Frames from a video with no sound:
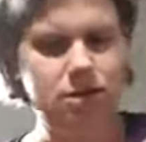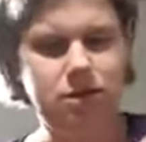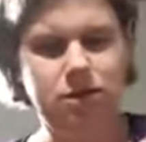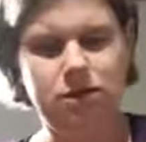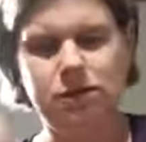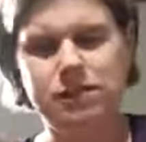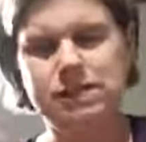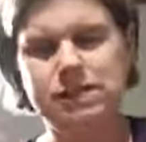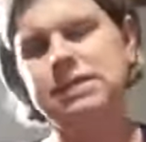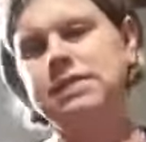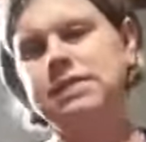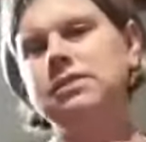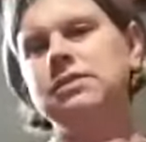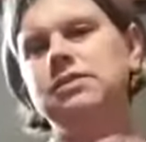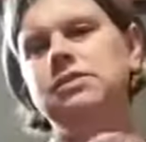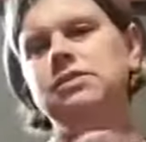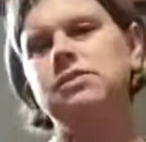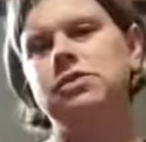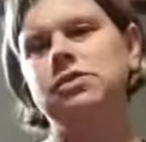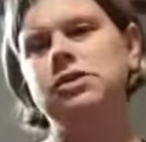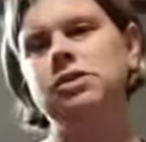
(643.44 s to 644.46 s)
nice and
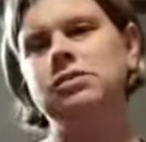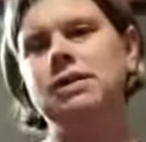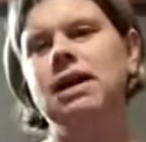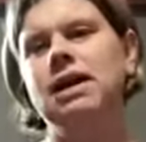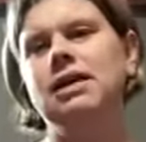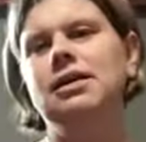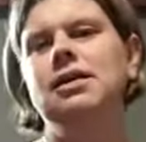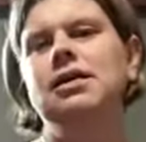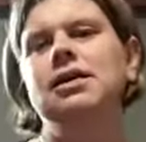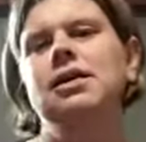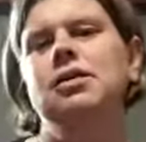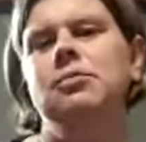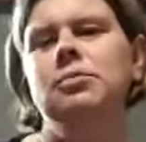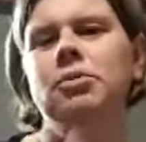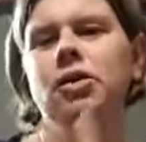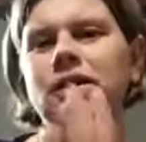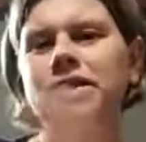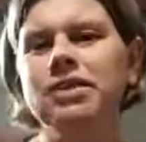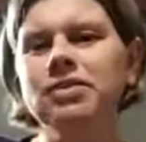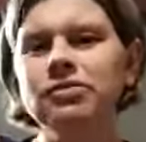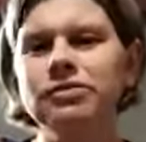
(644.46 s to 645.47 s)
not too bad. But
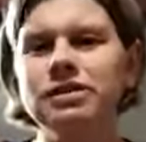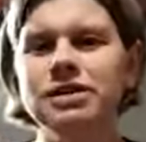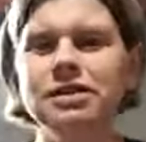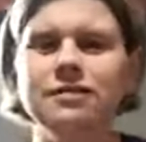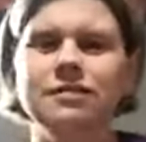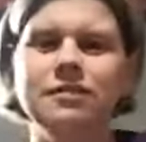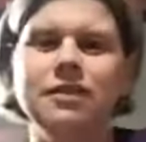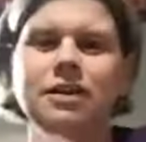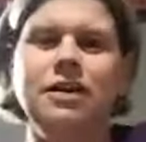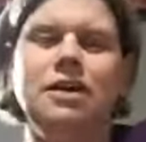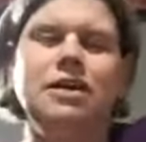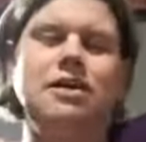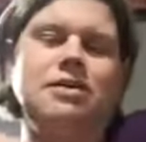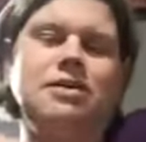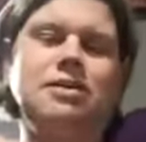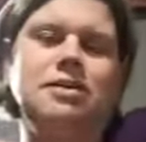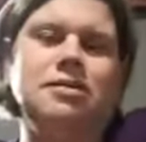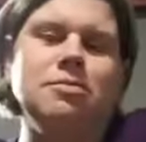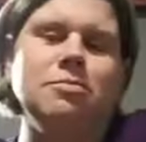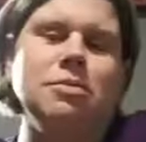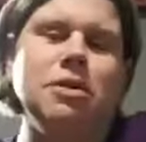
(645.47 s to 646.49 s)
I can already feel it
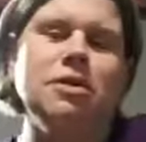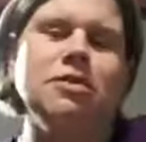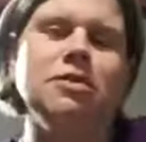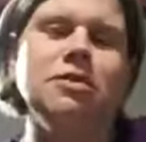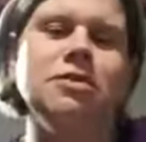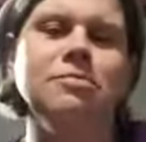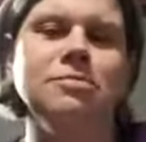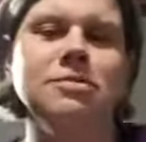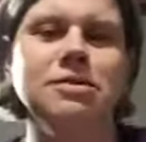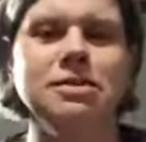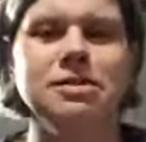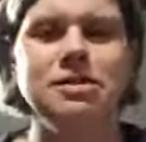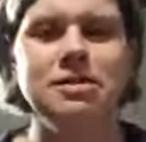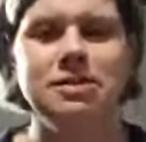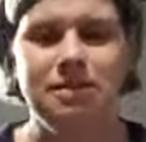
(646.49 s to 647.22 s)
on my arms.